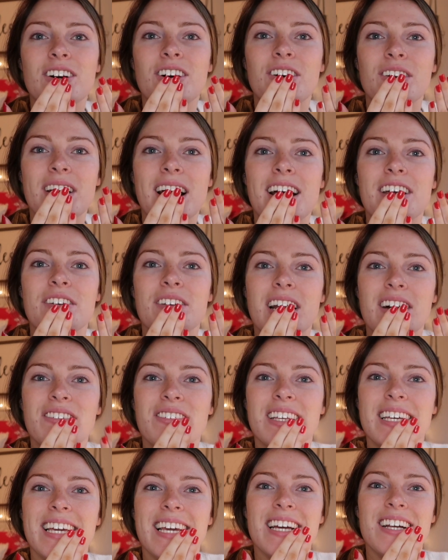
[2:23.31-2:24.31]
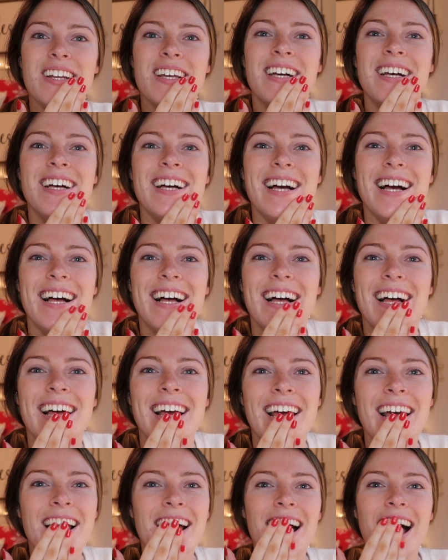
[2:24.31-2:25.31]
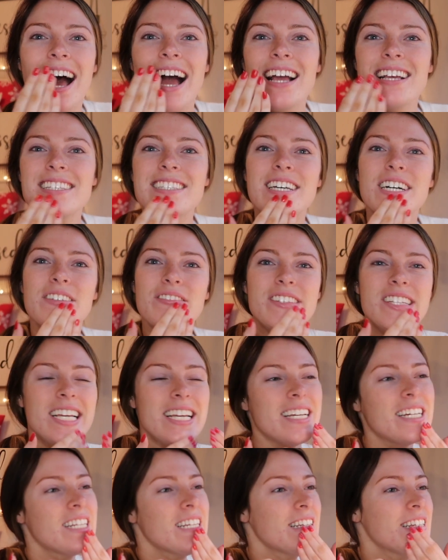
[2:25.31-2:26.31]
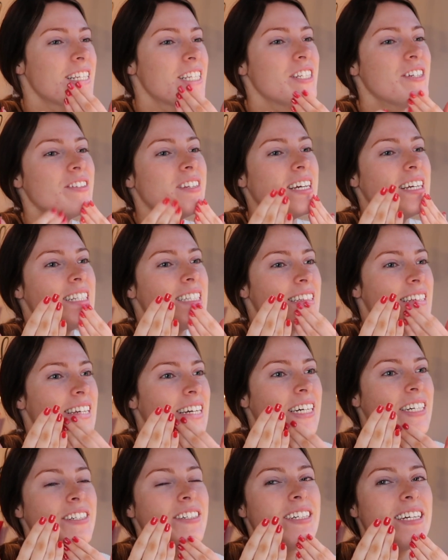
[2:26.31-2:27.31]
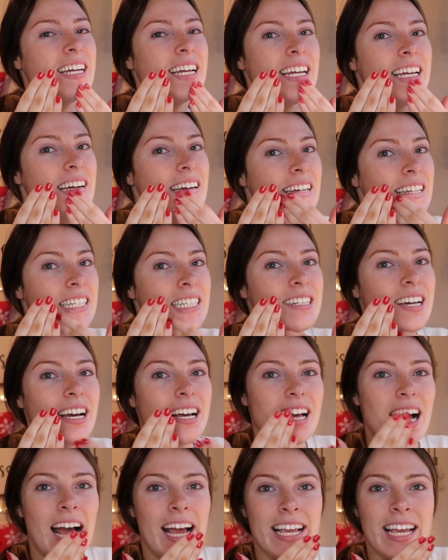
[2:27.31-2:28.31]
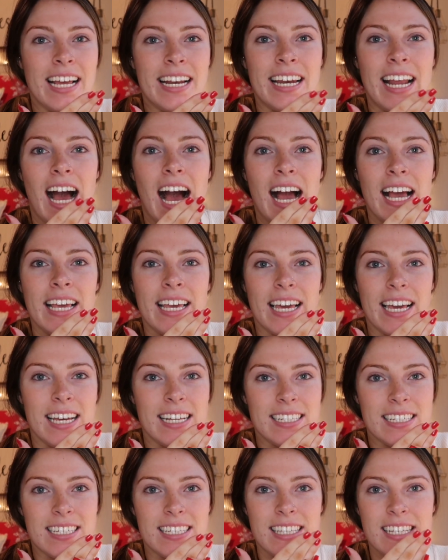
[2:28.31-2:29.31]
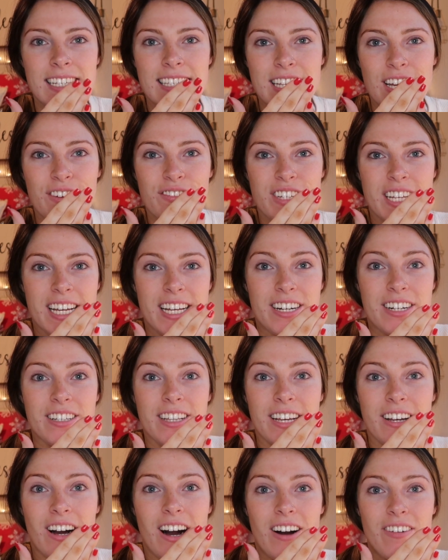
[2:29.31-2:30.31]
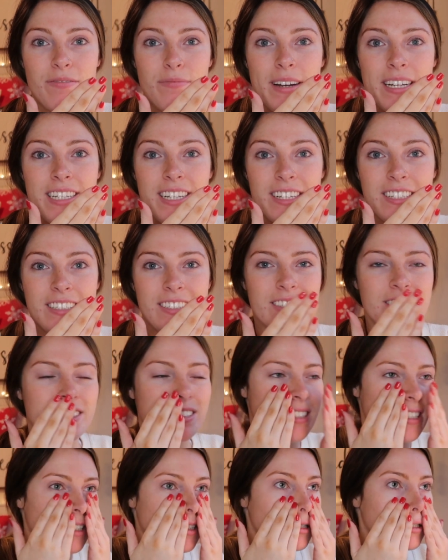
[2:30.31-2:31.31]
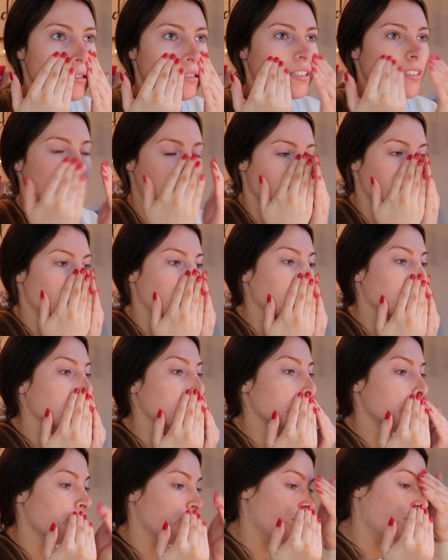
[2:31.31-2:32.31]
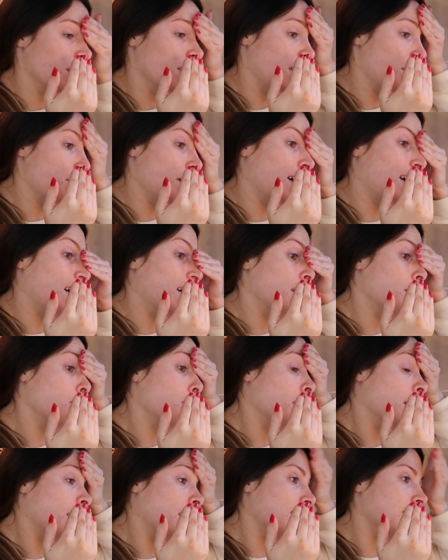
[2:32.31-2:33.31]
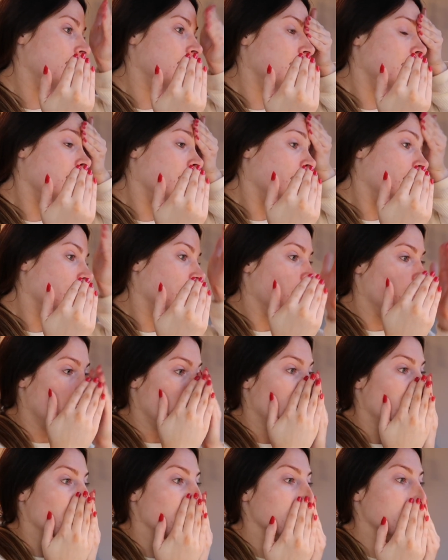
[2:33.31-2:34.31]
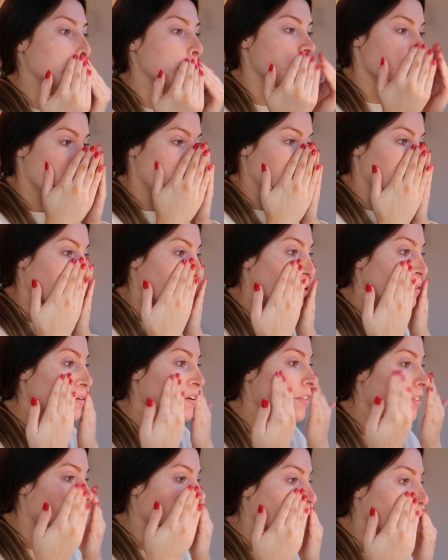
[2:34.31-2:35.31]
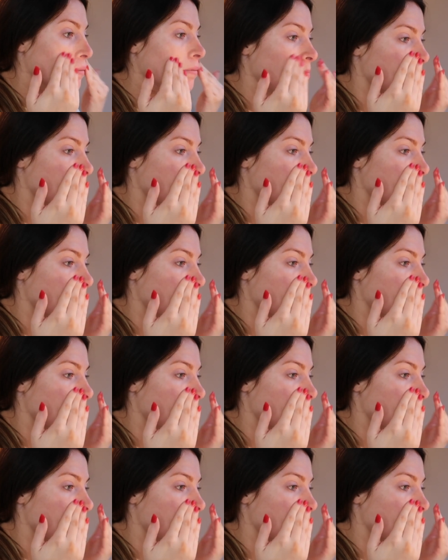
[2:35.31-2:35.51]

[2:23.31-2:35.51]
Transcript: Oh yeah, you definitely can. I self-tanned 2 nights ago, and I cannot get the self-tanner like off my knuckles. It looks really bad, but we're just gonna go with it.